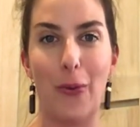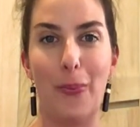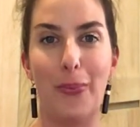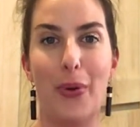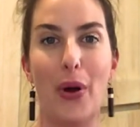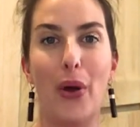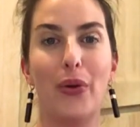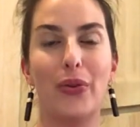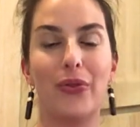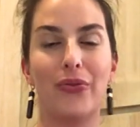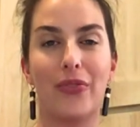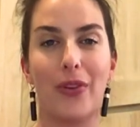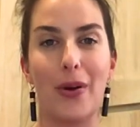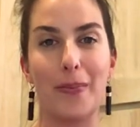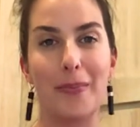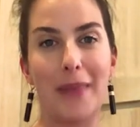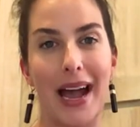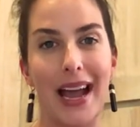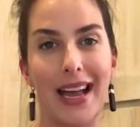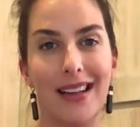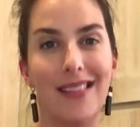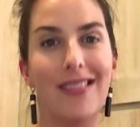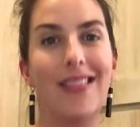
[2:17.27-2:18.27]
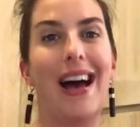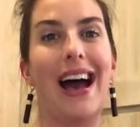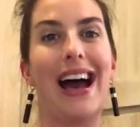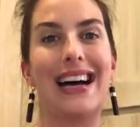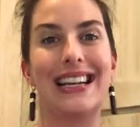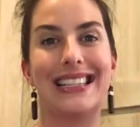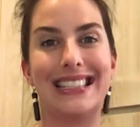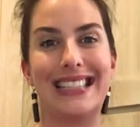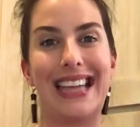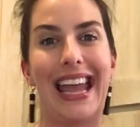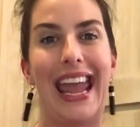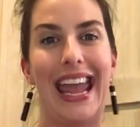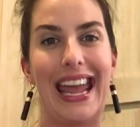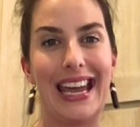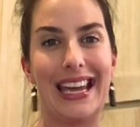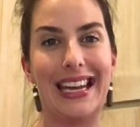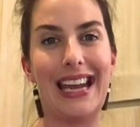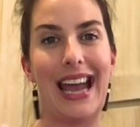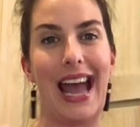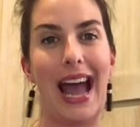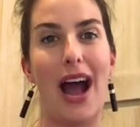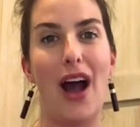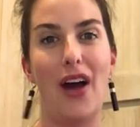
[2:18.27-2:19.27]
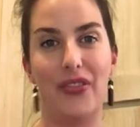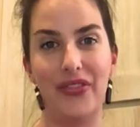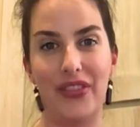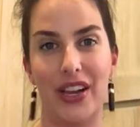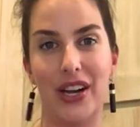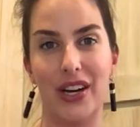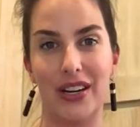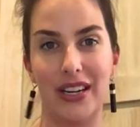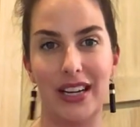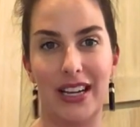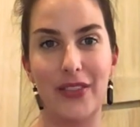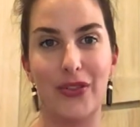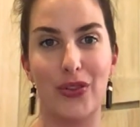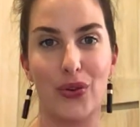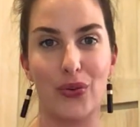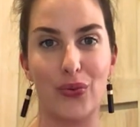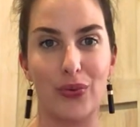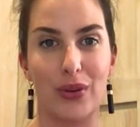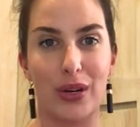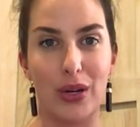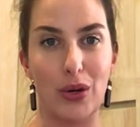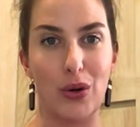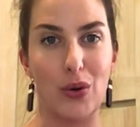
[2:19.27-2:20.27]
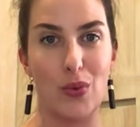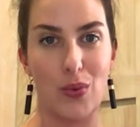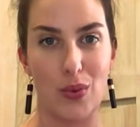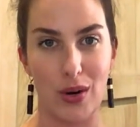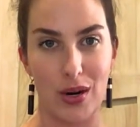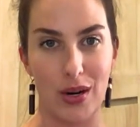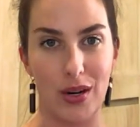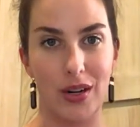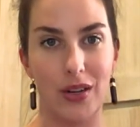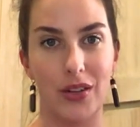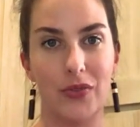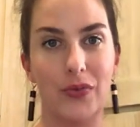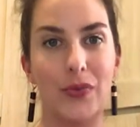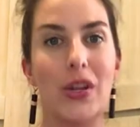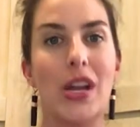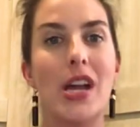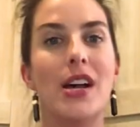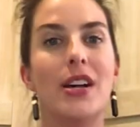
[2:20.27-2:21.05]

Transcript: both for my class and out there in the real world.